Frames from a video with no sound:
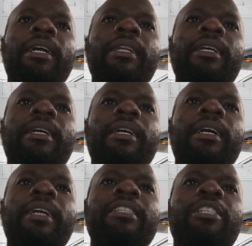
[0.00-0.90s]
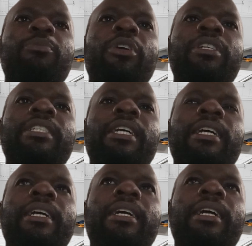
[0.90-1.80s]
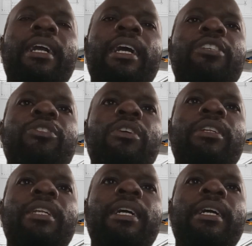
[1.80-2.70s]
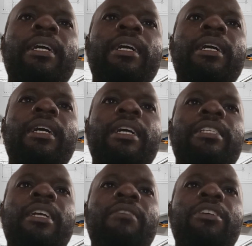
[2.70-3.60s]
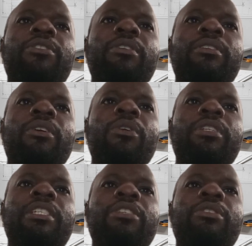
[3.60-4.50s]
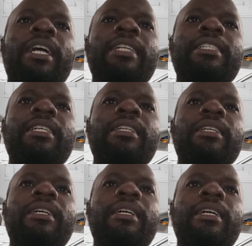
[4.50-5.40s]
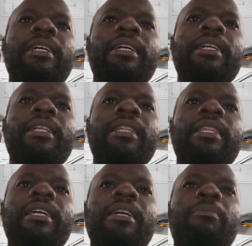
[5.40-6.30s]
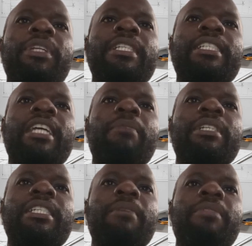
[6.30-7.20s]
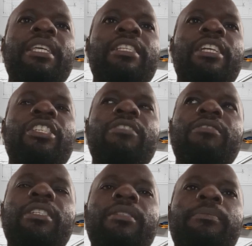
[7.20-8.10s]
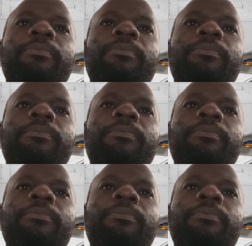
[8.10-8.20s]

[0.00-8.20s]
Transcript: And at this point, caisson excavation continues until the predetermined depth is achieved.